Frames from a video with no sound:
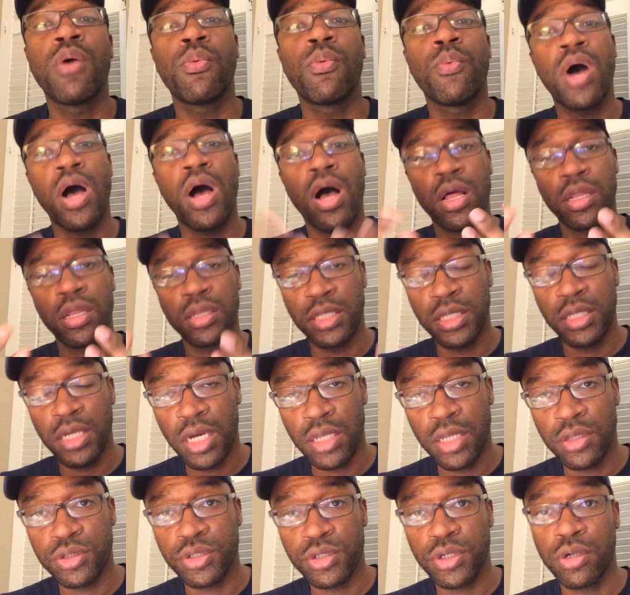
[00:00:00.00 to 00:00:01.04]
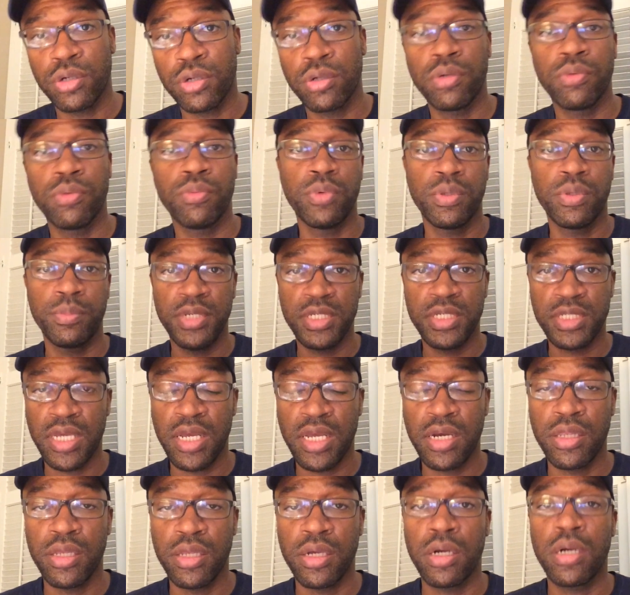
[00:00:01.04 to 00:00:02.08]
while the other turtle would be
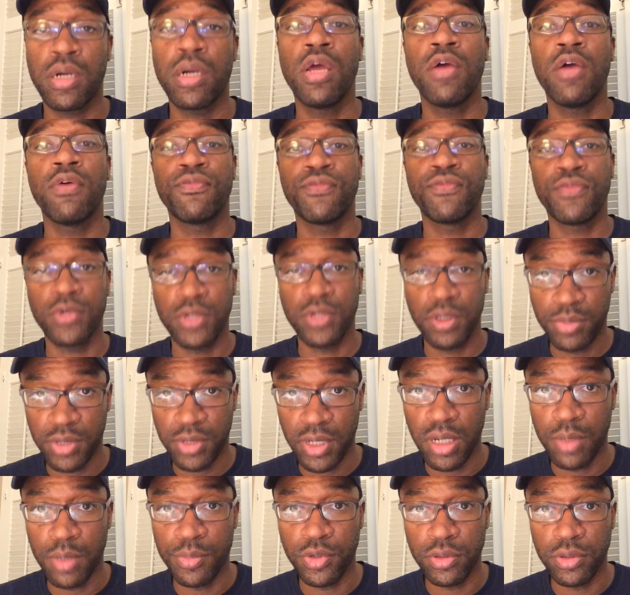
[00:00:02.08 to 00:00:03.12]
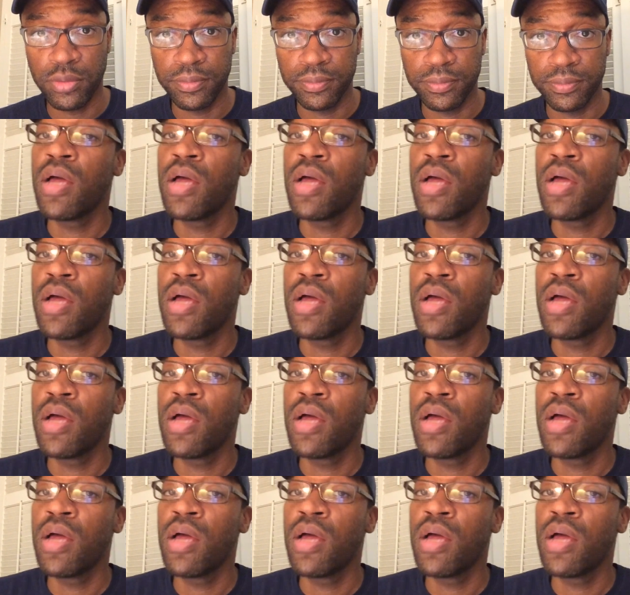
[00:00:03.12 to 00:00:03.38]
standing there fully playable.